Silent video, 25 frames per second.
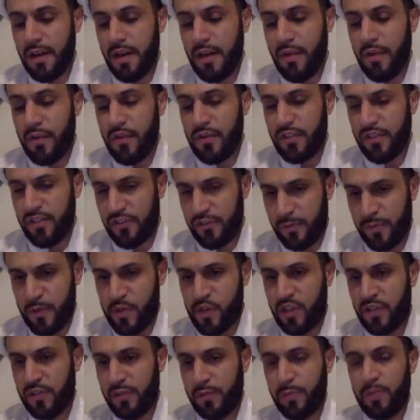And there's a
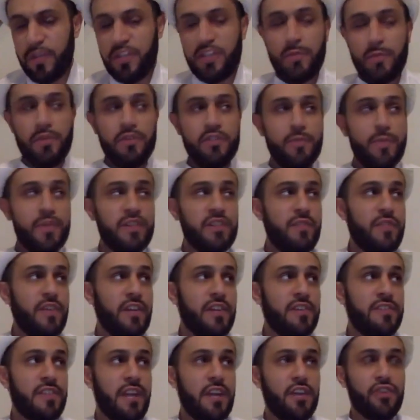
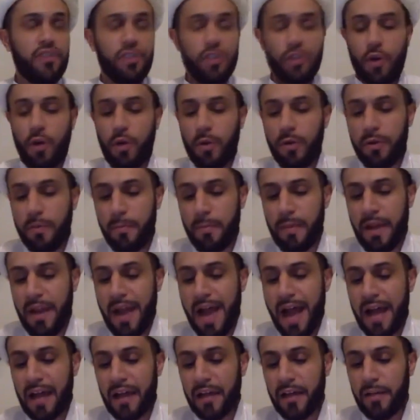specific section called
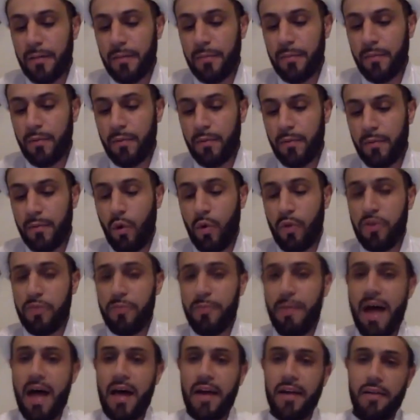Manaqib
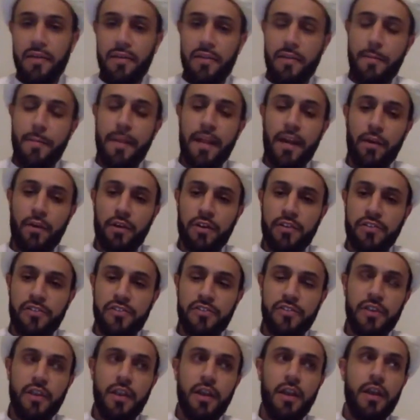Uthman, the
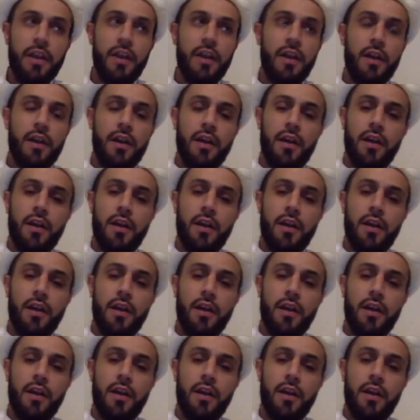merits